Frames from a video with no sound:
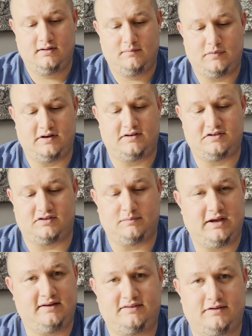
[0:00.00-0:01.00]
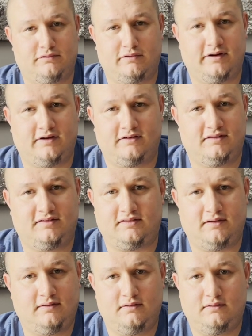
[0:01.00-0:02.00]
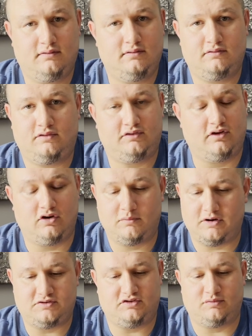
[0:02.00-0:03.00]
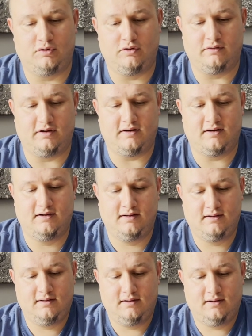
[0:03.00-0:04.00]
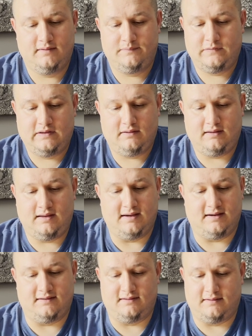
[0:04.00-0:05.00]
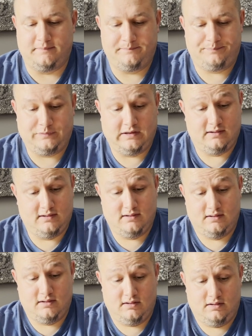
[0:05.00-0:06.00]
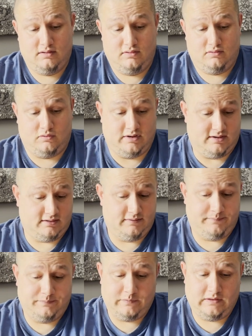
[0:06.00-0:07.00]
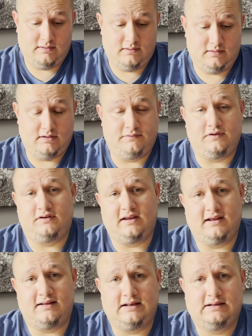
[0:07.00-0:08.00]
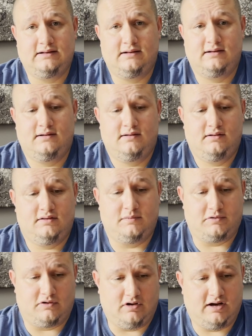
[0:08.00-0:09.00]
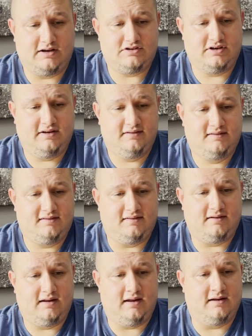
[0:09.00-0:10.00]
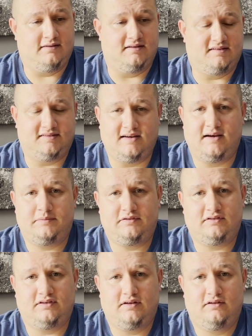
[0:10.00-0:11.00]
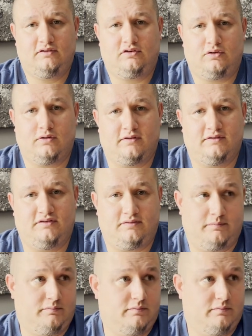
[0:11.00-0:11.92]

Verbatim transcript: but it just makes your reels so much smoother. And well, if you take the precautions and the steps towards